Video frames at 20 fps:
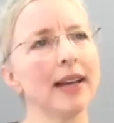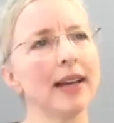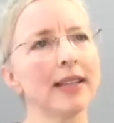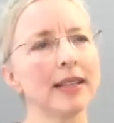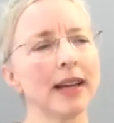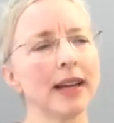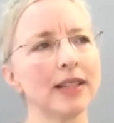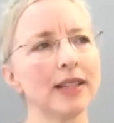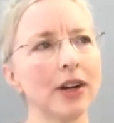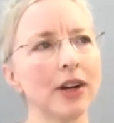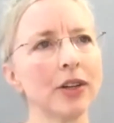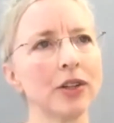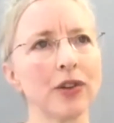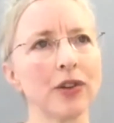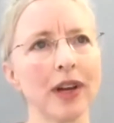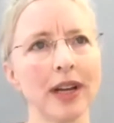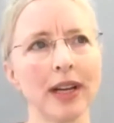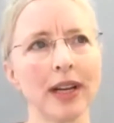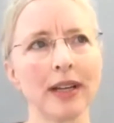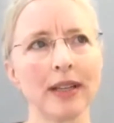started
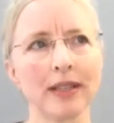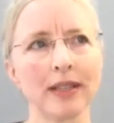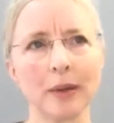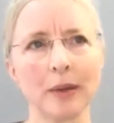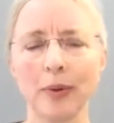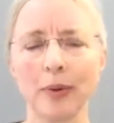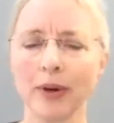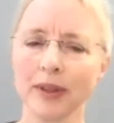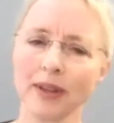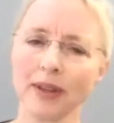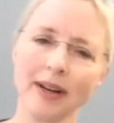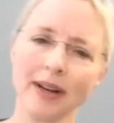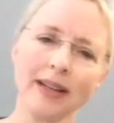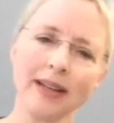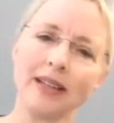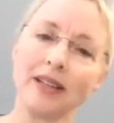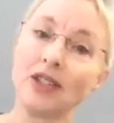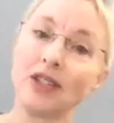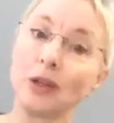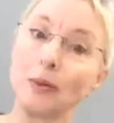training at some point, and then I did
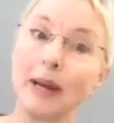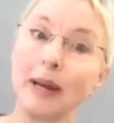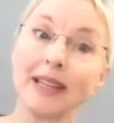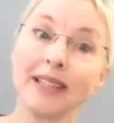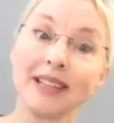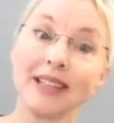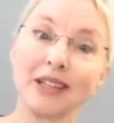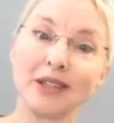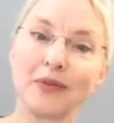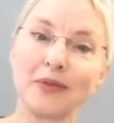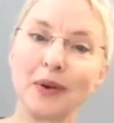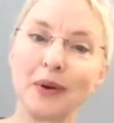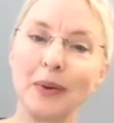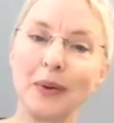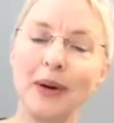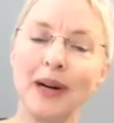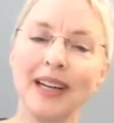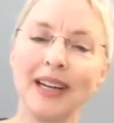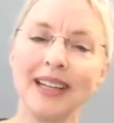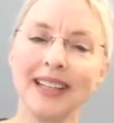gymnastics for a
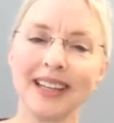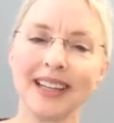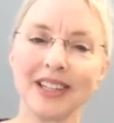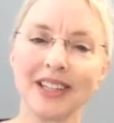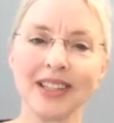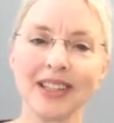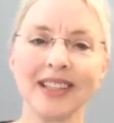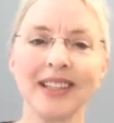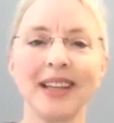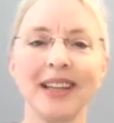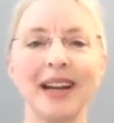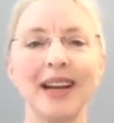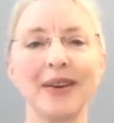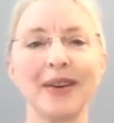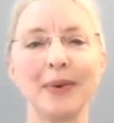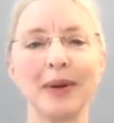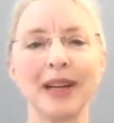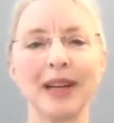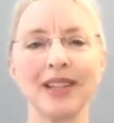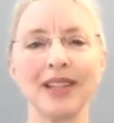while, actually, and then I
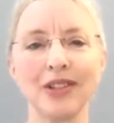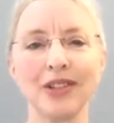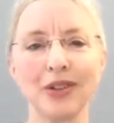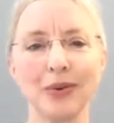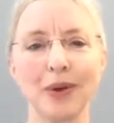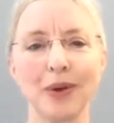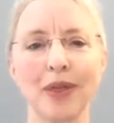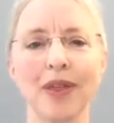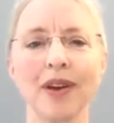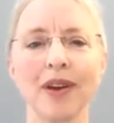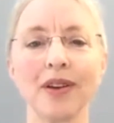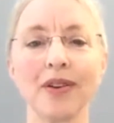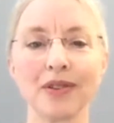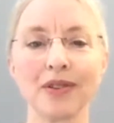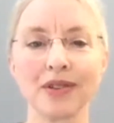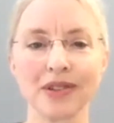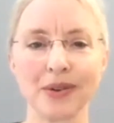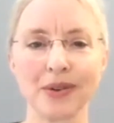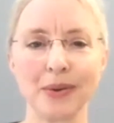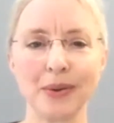went into a theater
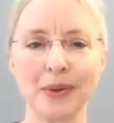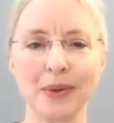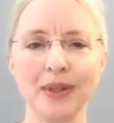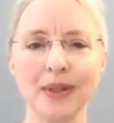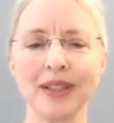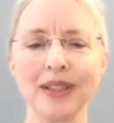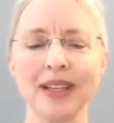school